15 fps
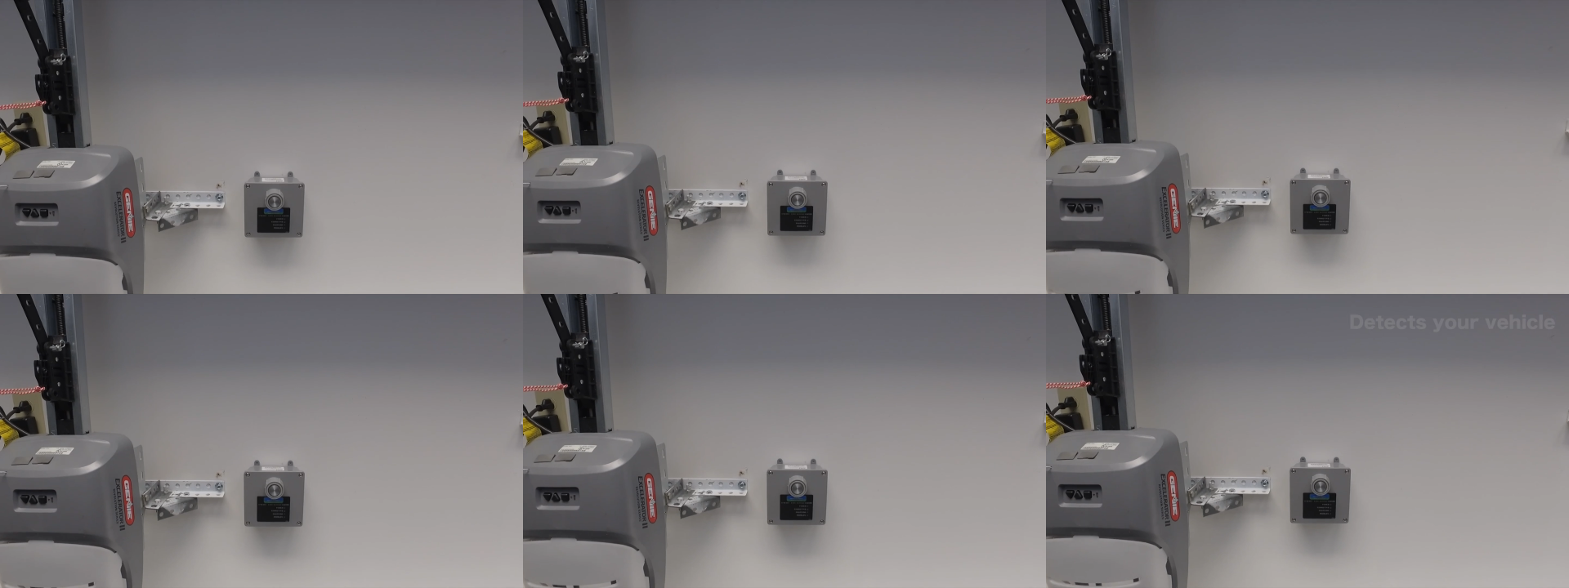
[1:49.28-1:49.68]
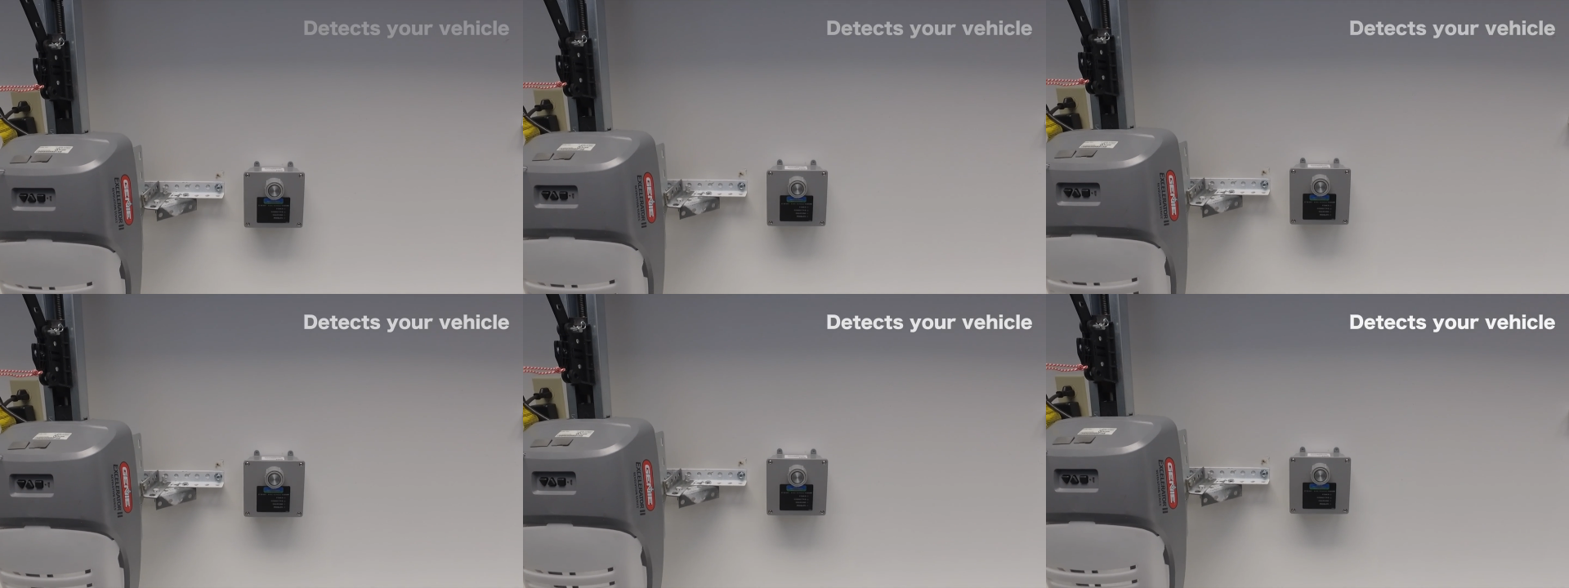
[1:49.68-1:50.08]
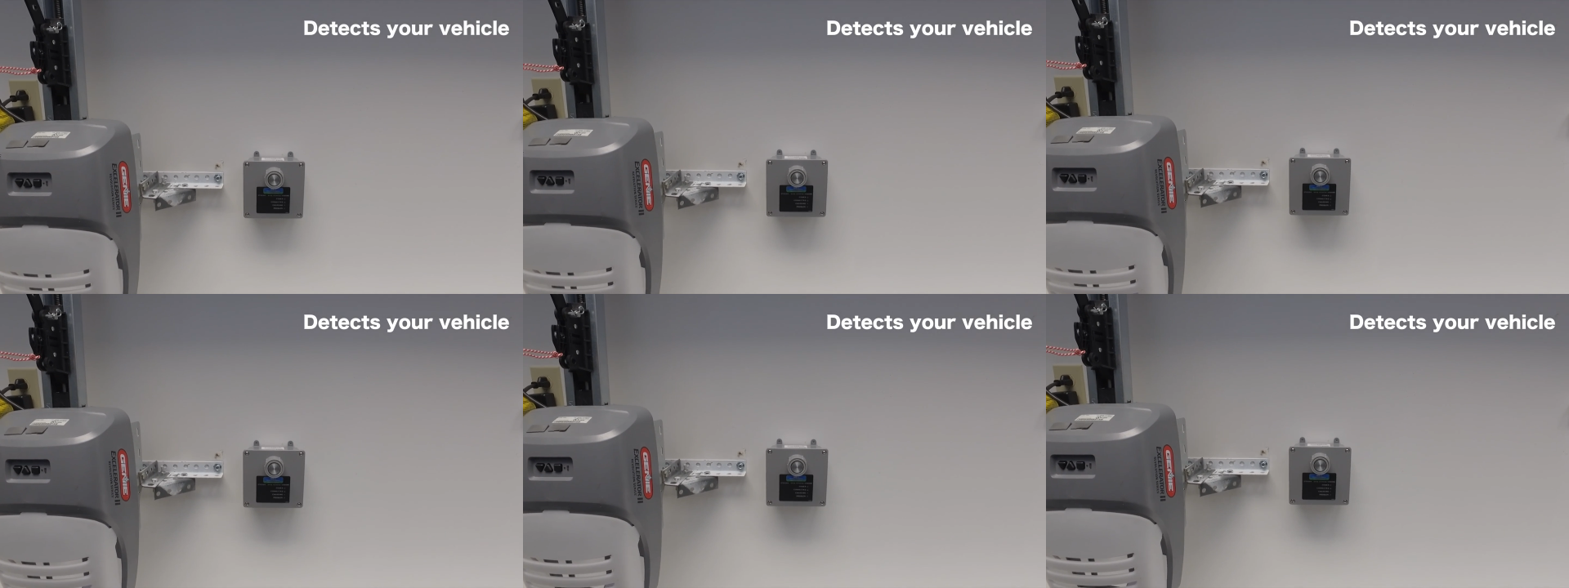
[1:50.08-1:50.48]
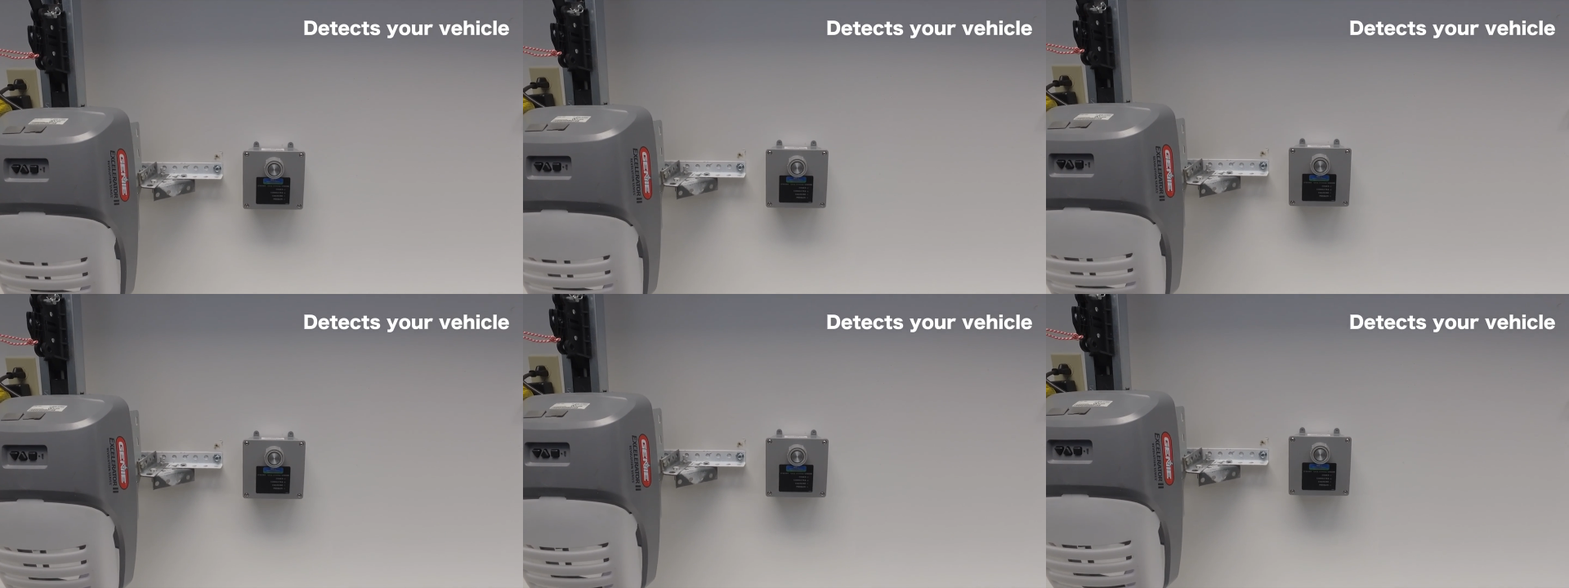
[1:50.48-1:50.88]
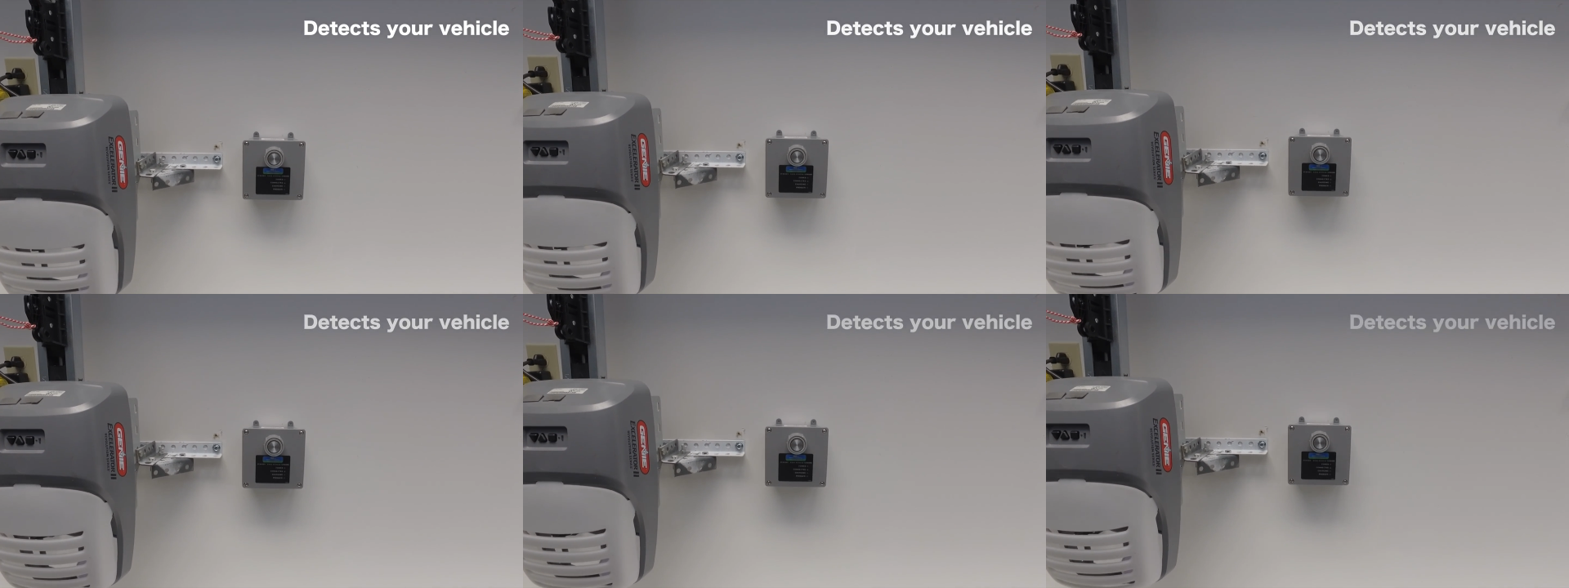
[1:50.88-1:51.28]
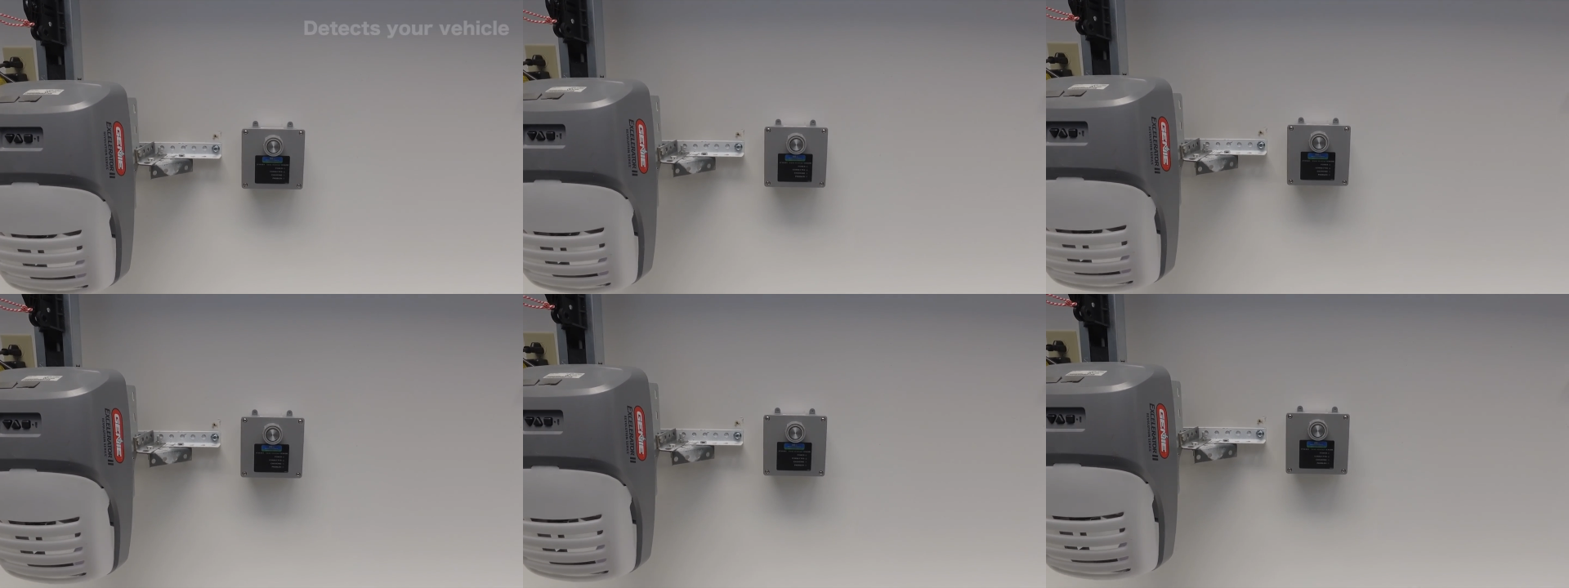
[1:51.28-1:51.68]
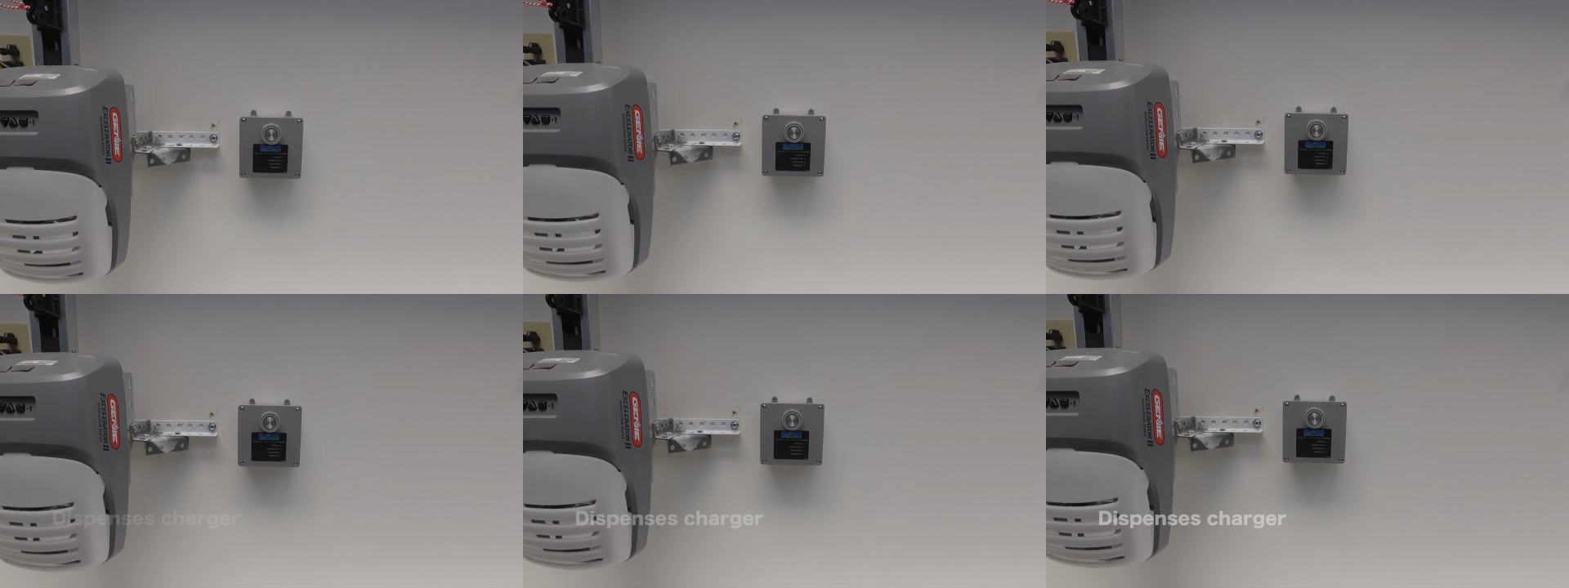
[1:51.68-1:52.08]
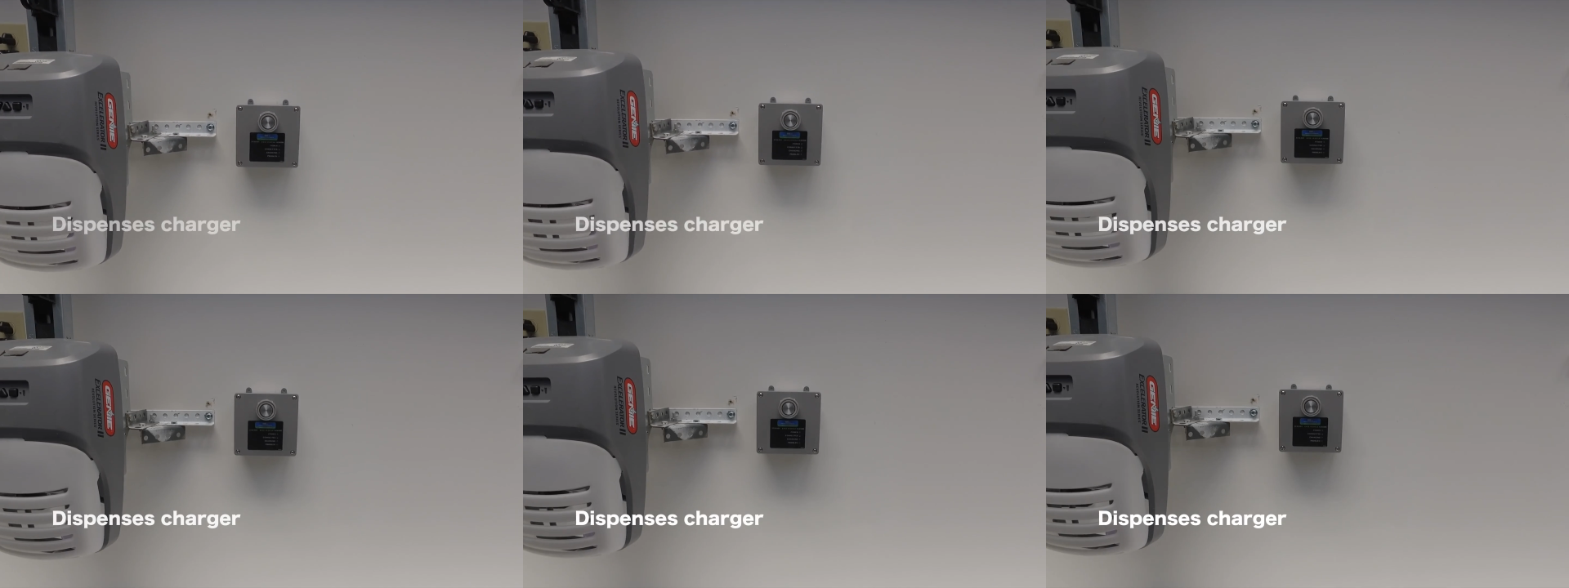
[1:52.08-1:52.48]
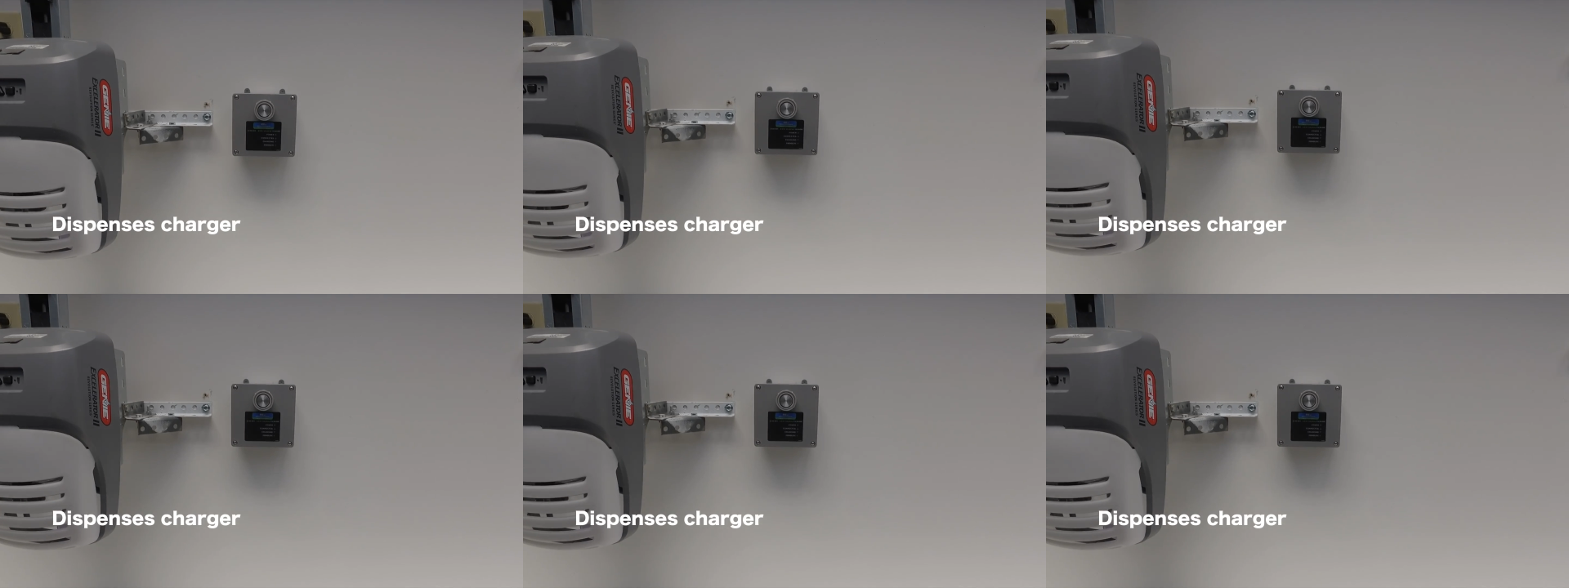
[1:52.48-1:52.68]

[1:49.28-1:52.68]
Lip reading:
No face is visible, so there are no lips to read.